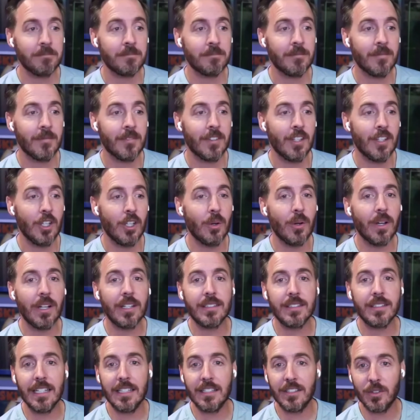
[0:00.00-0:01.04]

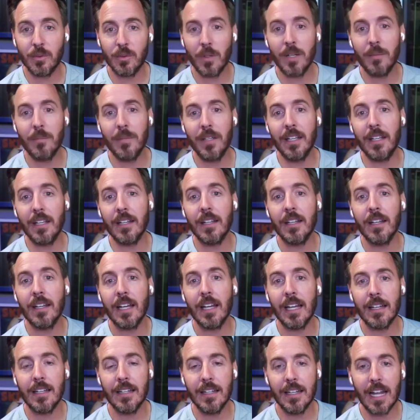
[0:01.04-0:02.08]
USA Swimming
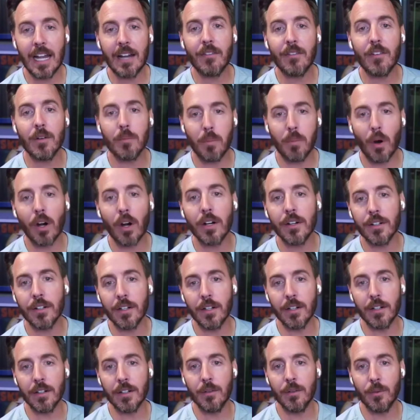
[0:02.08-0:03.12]
had never
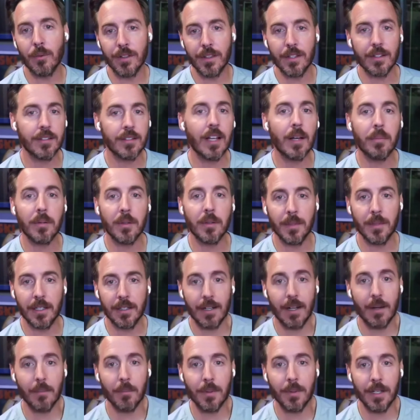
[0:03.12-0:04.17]
partnered with a supplement
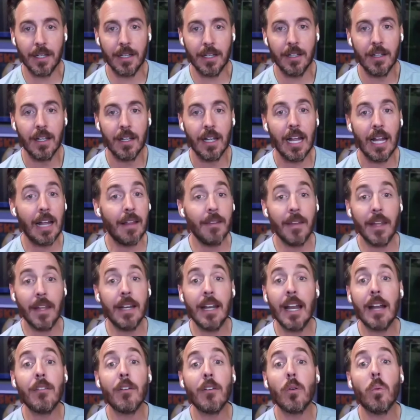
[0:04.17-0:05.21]
company, and they
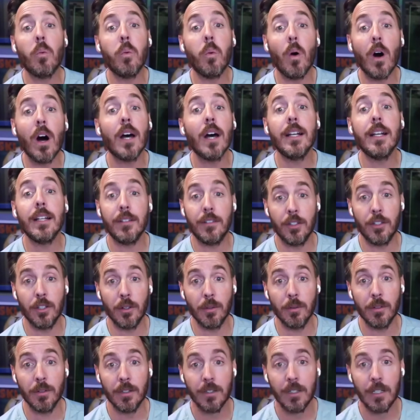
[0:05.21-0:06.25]
never wanted to,
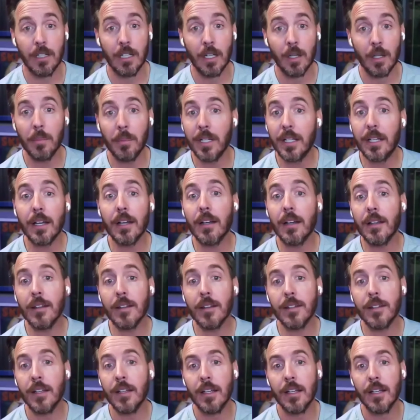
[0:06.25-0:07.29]

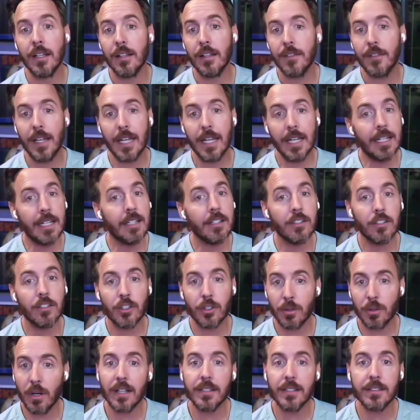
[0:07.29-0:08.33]
because they didn't
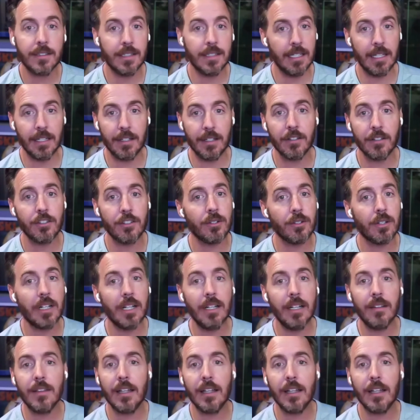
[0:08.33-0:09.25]
trust the industry.